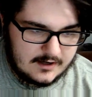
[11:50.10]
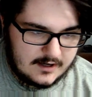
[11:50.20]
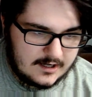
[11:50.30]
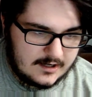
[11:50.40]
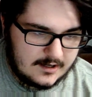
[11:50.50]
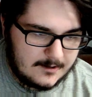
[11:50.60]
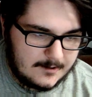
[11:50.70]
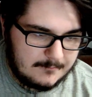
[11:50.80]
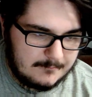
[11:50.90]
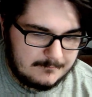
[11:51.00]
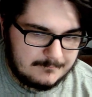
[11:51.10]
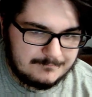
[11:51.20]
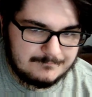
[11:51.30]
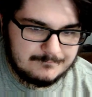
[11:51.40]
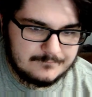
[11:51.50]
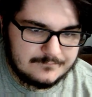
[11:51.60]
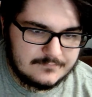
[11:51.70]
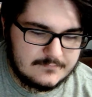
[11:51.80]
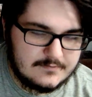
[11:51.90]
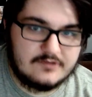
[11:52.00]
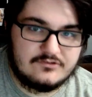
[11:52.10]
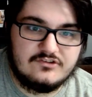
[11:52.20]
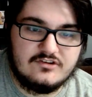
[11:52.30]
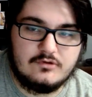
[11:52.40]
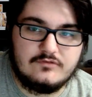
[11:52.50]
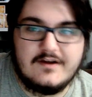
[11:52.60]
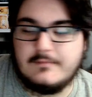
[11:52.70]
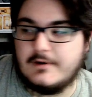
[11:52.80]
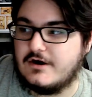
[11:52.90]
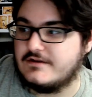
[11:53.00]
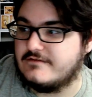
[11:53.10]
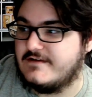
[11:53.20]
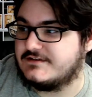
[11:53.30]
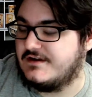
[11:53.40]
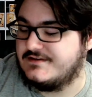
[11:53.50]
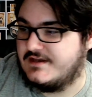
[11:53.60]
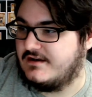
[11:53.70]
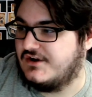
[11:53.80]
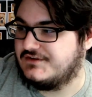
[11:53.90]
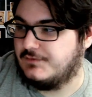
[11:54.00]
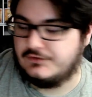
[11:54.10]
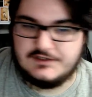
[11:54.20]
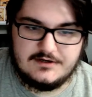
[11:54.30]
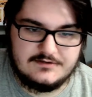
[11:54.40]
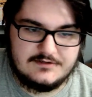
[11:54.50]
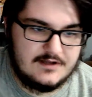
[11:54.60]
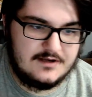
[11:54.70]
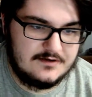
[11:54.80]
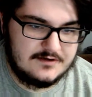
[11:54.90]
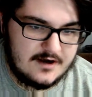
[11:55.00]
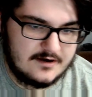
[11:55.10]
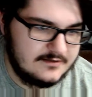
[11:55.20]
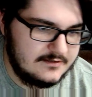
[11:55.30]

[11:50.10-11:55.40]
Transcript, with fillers: Um, yeah, so this is the most valuable card in the Fates Collide set, and I just pulled it and, and, and didn't care.